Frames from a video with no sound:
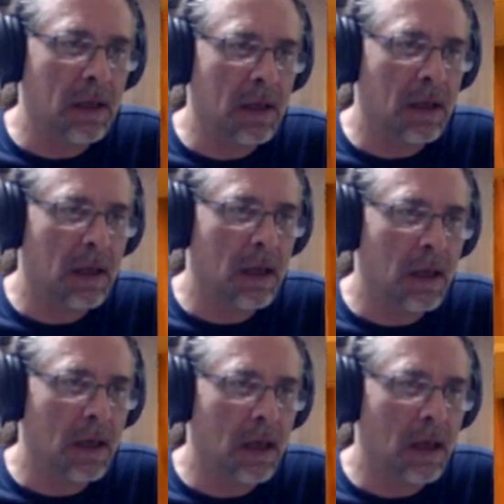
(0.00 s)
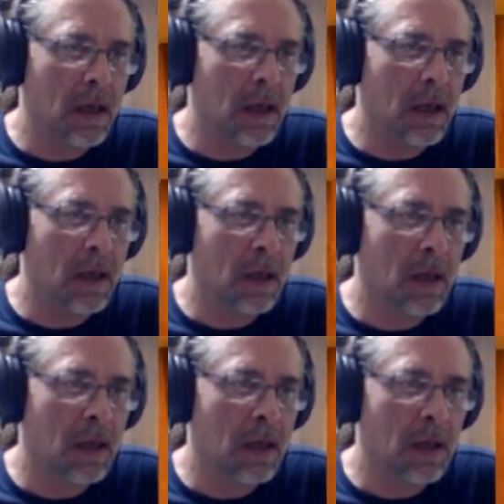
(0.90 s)

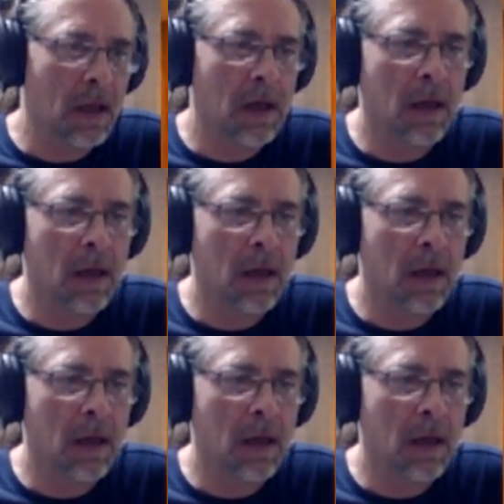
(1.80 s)
[no speech]